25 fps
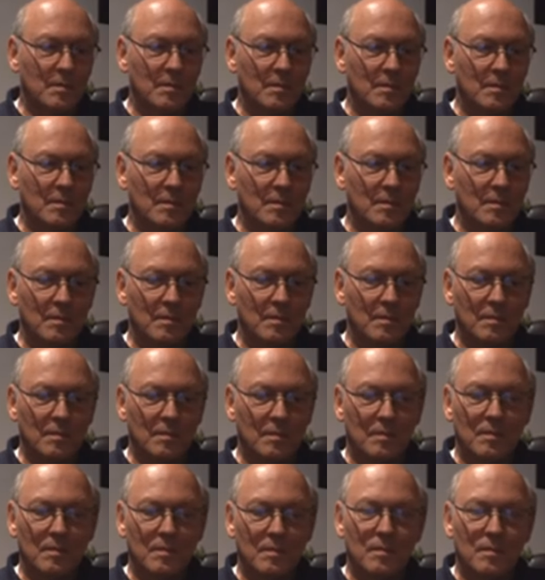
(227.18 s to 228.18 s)

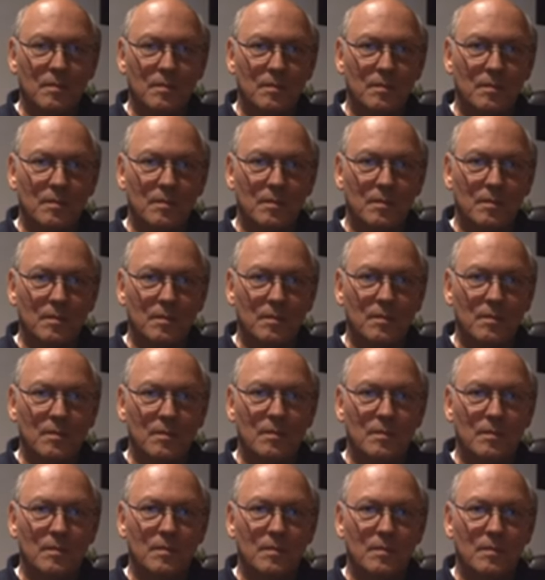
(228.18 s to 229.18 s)

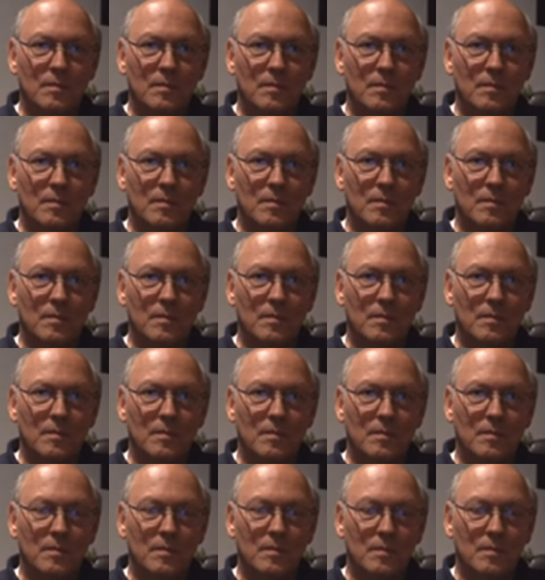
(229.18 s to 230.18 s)

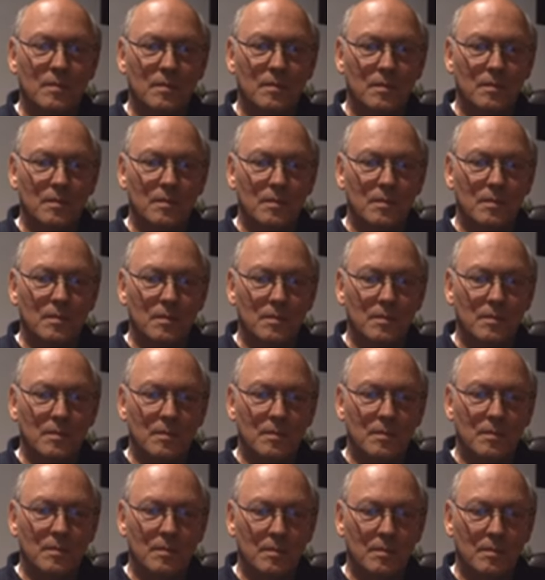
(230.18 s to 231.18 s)

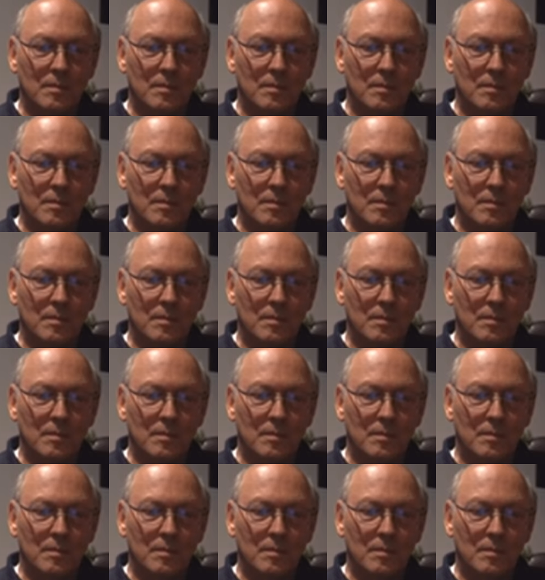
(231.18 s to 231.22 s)
(not speaking)